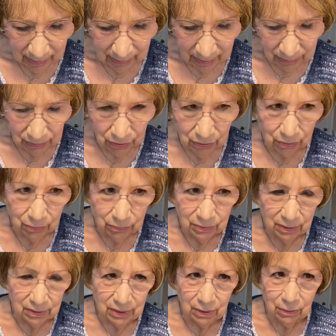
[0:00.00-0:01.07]
And you know,
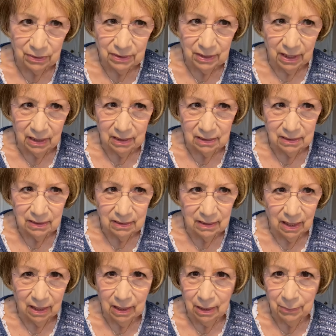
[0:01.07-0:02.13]
the old saying is not how